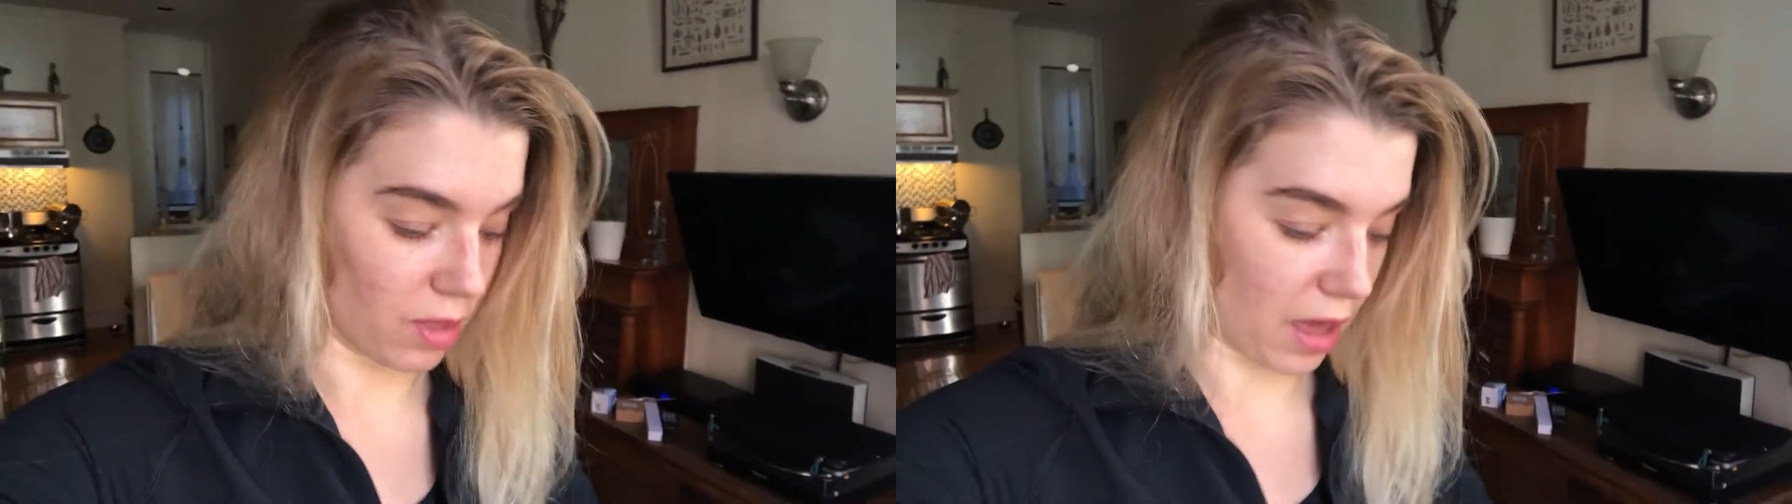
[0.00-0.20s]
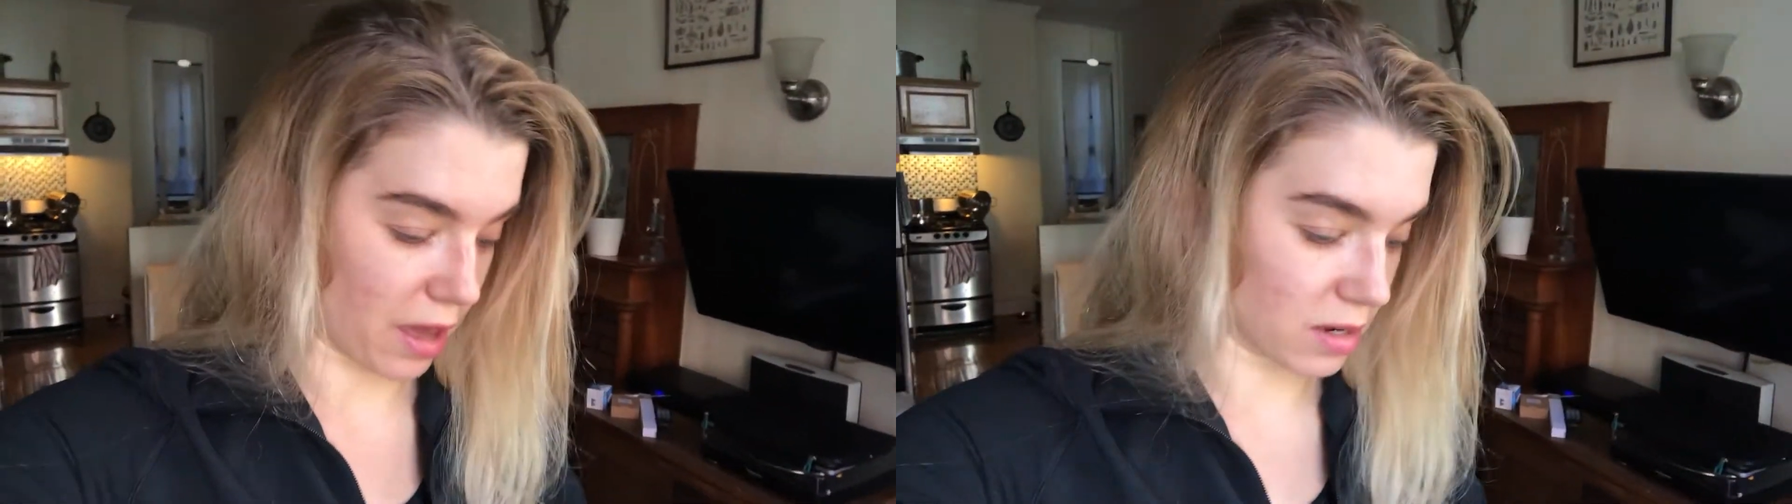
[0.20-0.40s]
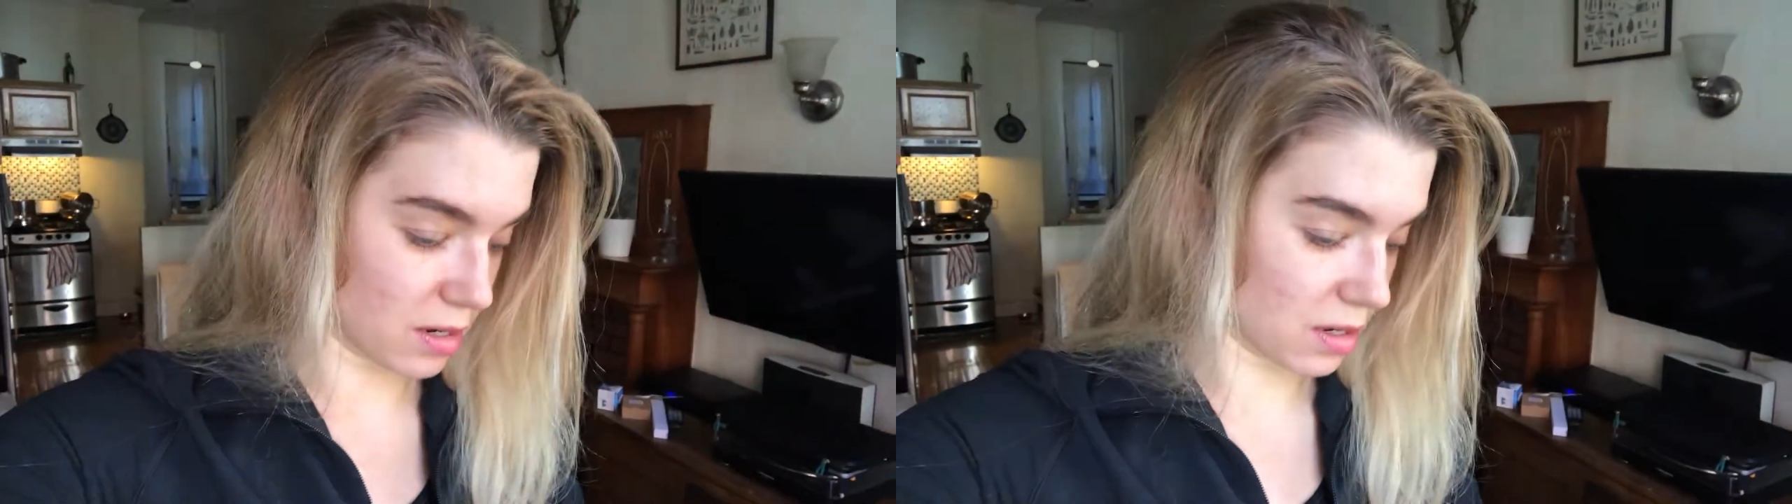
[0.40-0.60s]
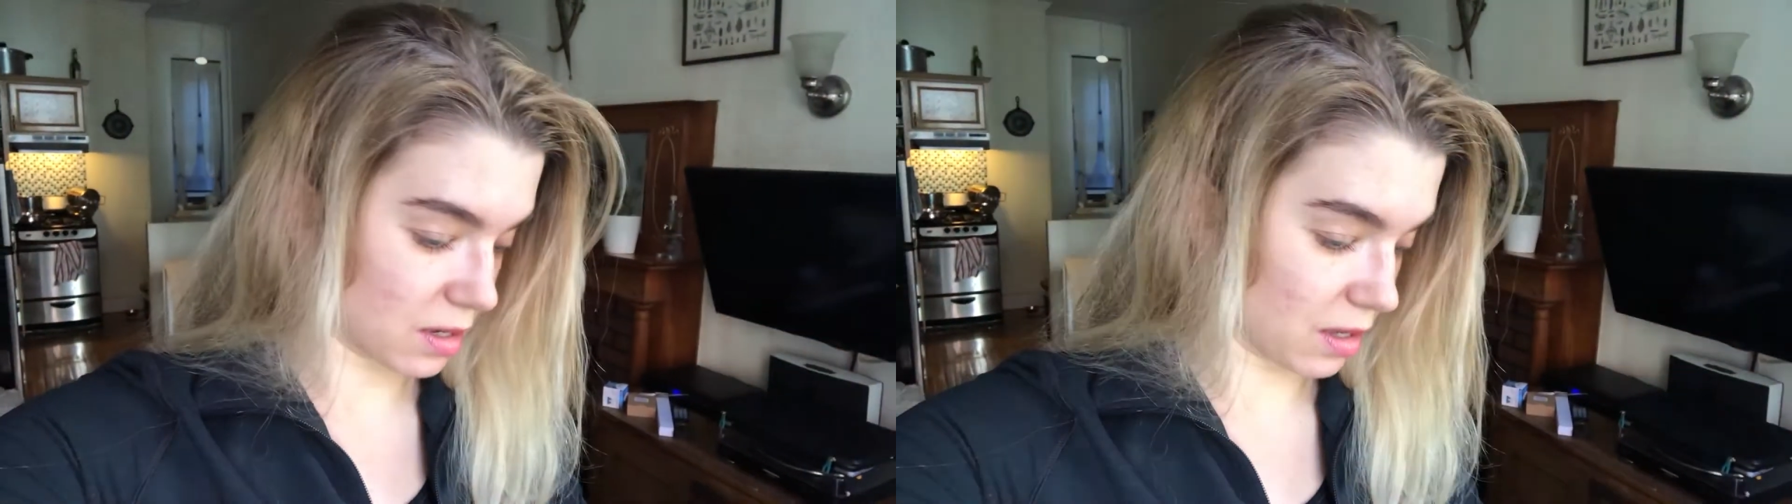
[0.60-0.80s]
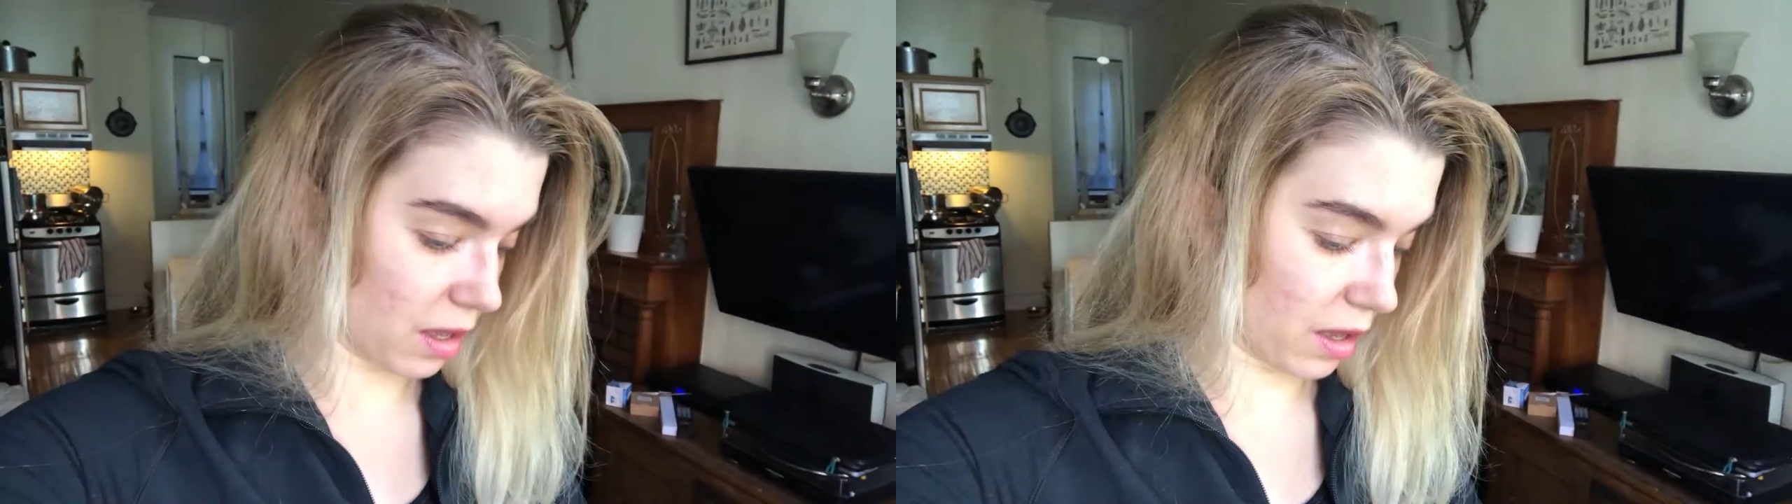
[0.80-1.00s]
that
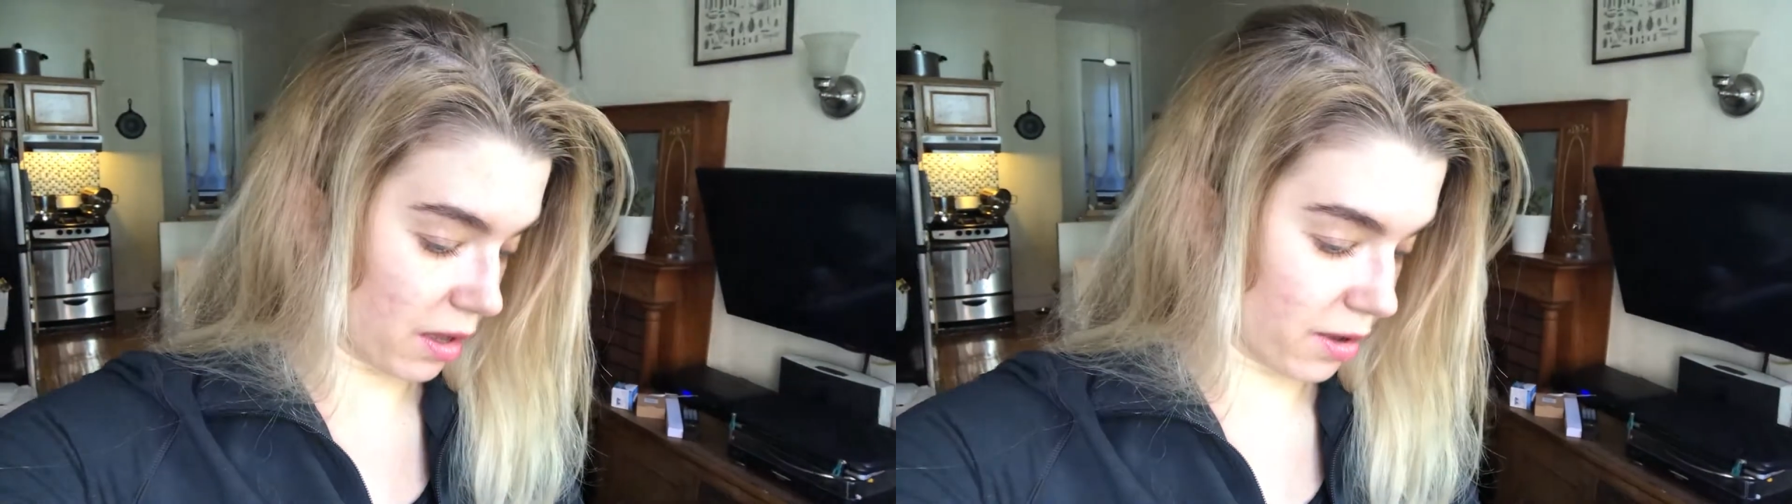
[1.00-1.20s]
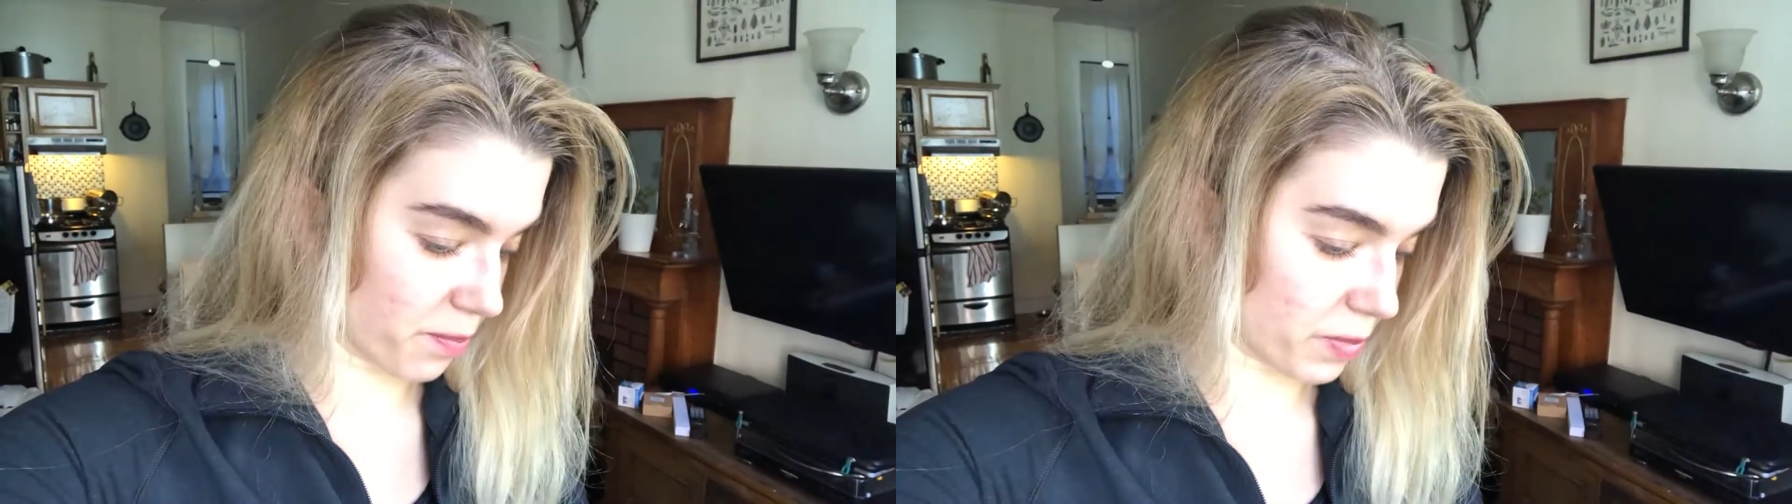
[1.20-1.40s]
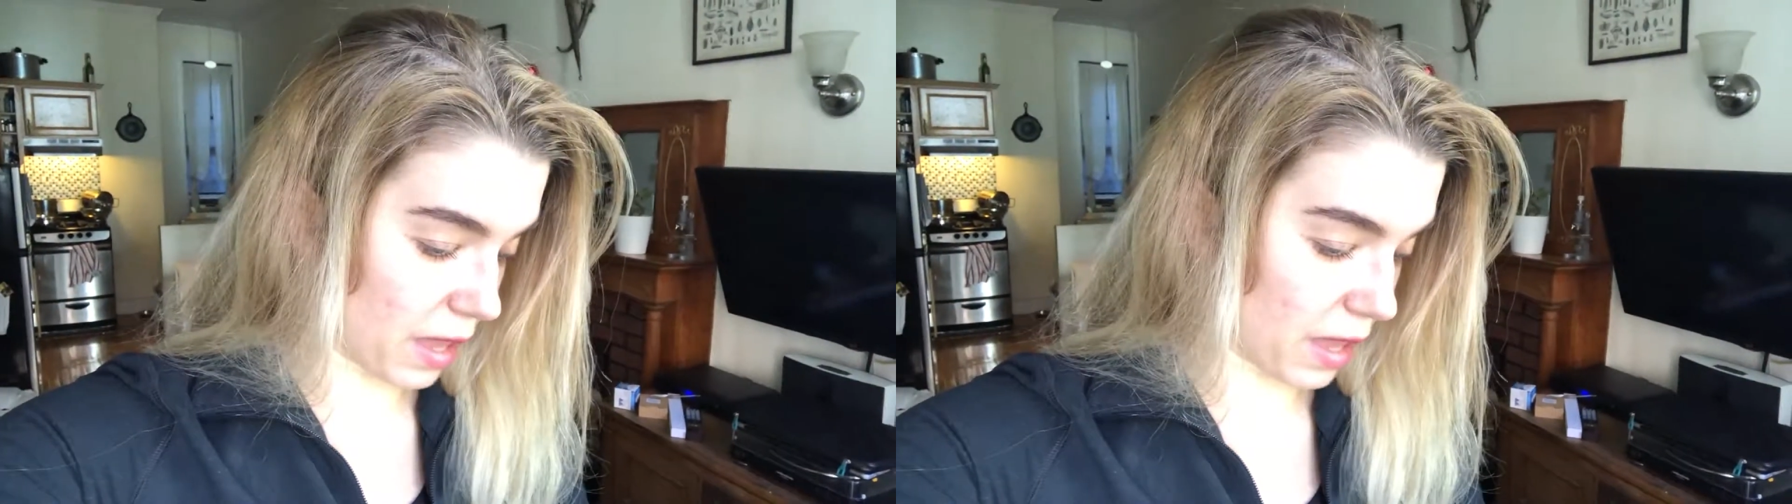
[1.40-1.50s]
um,